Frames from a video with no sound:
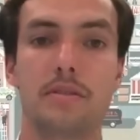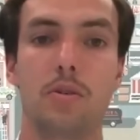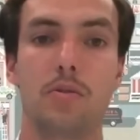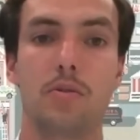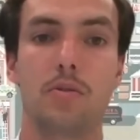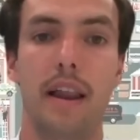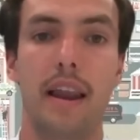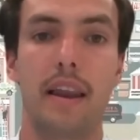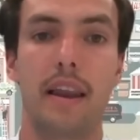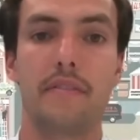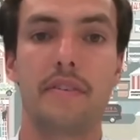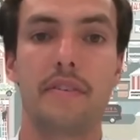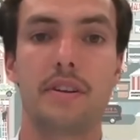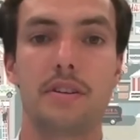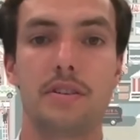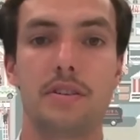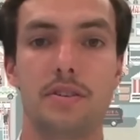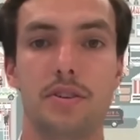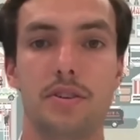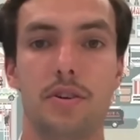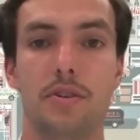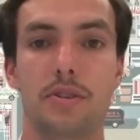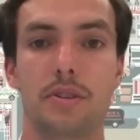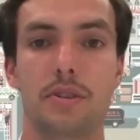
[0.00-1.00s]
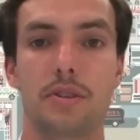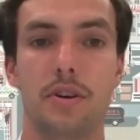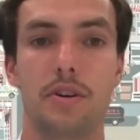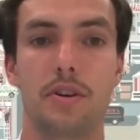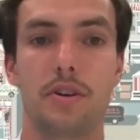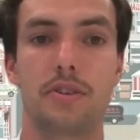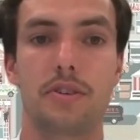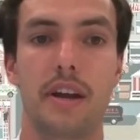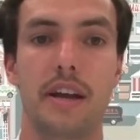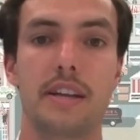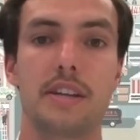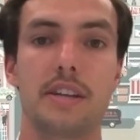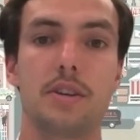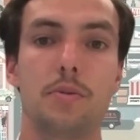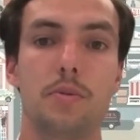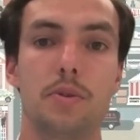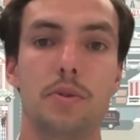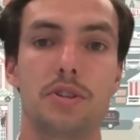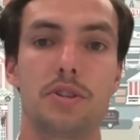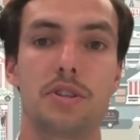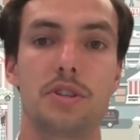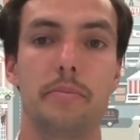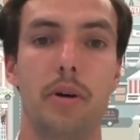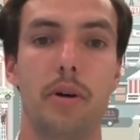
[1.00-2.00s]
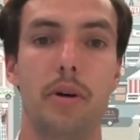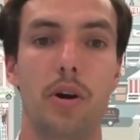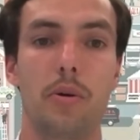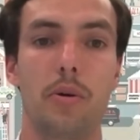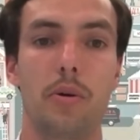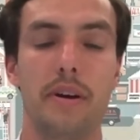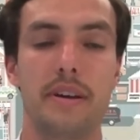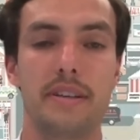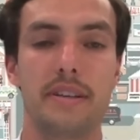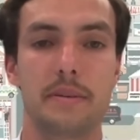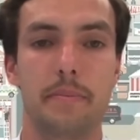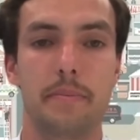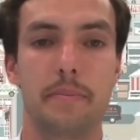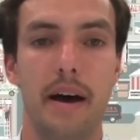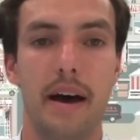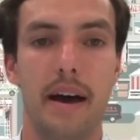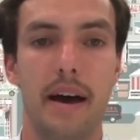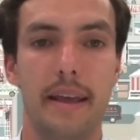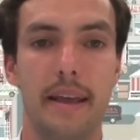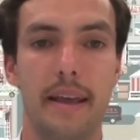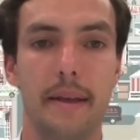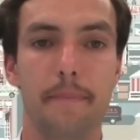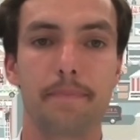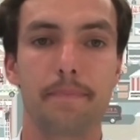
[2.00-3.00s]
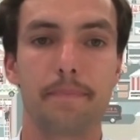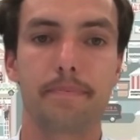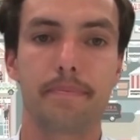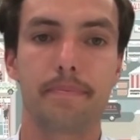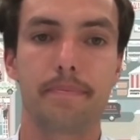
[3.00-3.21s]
or relevant insurance contract to which the borrower is a party.